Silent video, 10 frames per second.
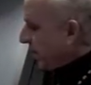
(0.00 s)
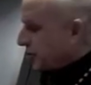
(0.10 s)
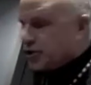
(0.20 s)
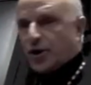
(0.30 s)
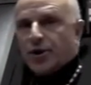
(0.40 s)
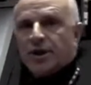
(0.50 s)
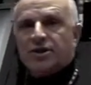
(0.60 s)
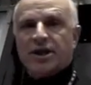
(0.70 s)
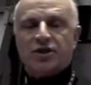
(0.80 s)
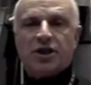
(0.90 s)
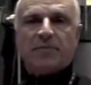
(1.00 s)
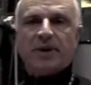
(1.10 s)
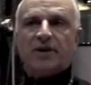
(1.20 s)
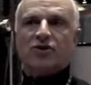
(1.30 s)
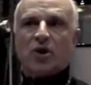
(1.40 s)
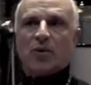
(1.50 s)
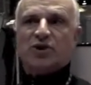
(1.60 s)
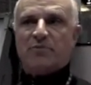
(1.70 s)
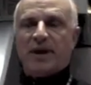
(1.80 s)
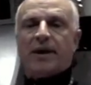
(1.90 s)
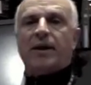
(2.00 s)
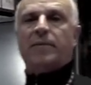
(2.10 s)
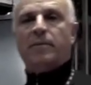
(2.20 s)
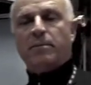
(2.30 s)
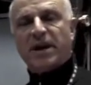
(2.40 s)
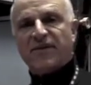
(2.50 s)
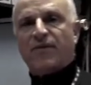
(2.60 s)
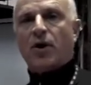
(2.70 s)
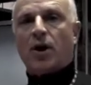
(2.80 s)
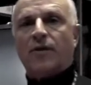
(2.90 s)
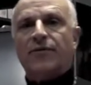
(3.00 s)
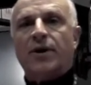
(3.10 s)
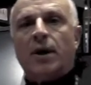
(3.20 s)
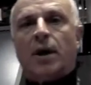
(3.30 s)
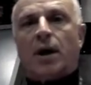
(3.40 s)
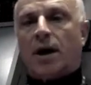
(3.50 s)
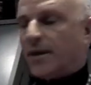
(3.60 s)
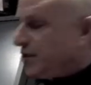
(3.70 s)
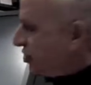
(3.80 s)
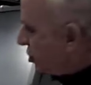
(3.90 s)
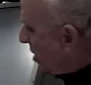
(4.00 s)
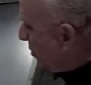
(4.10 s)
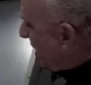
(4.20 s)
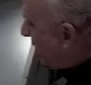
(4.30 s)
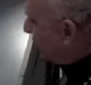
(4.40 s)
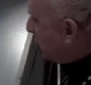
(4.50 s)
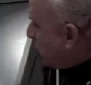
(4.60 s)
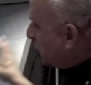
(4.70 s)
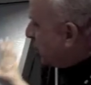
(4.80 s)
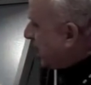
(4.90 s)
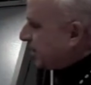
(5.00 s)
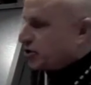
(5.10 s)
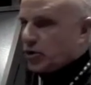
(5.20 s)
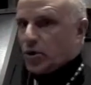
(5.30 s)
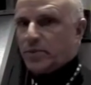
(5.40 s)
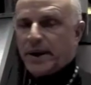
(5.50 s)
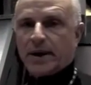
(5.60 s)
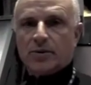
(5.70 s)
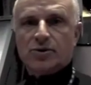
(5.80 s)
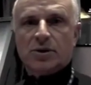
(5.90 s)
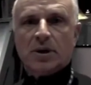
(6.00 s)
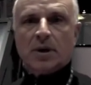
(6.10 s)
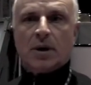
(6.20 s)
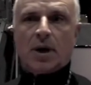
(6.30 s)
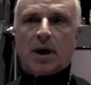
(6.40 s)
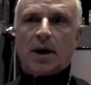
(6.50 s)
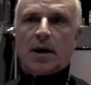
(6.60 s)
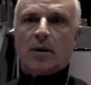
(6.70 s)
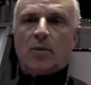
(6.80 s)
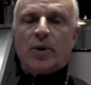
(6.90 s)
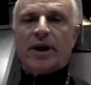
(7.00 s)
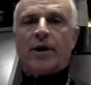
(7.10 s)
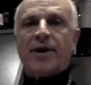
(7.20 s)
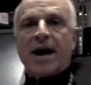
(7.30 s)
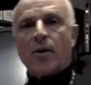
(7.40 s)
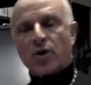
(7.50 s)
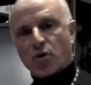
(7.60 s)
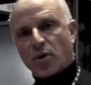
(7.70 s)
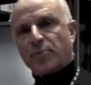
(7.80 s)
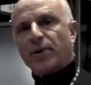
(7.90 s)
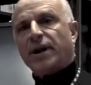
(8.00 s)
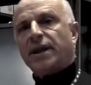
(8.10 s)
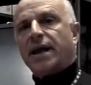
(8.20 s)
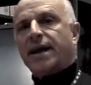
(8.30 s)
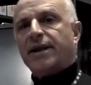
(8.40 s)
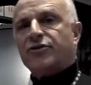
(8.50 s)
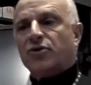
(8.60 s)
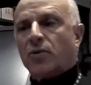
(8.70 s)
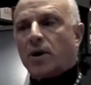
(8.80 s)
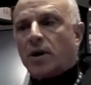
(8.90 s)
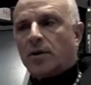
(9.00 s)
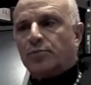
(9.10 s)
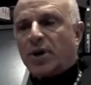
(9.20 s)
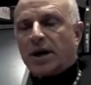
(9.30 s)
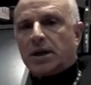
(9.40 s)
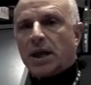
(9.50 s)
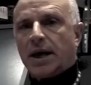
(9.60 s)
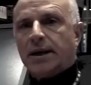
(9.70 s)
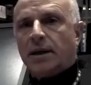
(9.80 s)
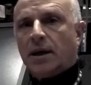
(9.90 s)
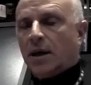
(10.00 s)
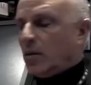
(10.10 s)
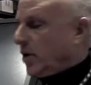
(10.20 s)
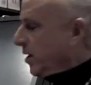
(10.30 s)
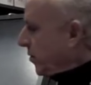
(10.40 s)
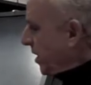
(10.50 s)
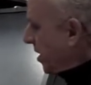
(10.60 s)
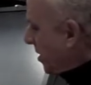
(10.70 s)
want to show you is HTP has always been and been involved. Uh, this is our brand of Solar uh, solar panels. Uh, we are now incorporating that into our product line where we're